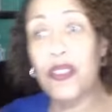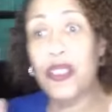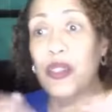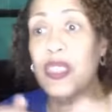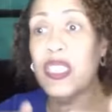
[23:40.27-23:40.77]
you
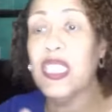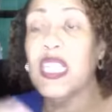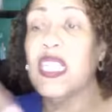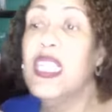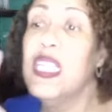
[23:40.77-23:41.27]
can get
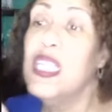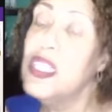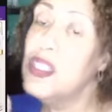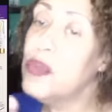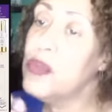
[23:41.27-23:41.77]

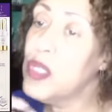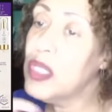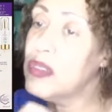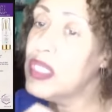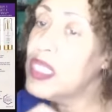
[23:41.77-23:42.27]

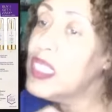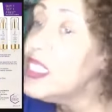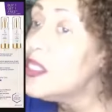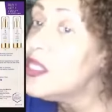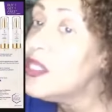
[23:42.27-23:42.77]
the
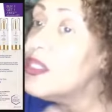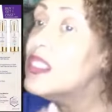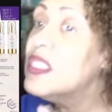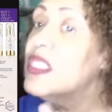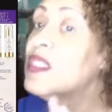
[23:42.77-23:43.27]
cleanser,
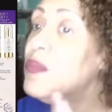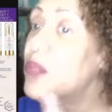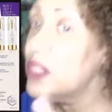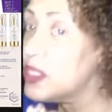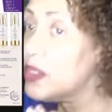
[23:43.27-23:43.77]
the
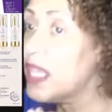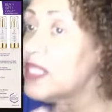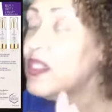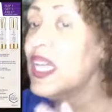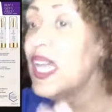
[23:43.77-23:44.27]
moisturizer,
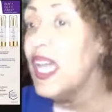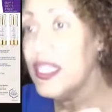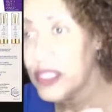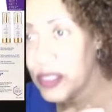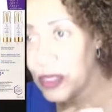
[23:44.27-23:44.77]
and the
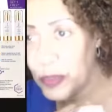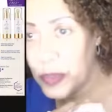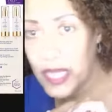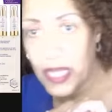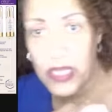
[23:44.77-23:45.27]
solar
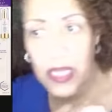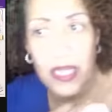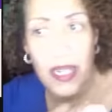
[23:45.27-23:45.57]
protection. And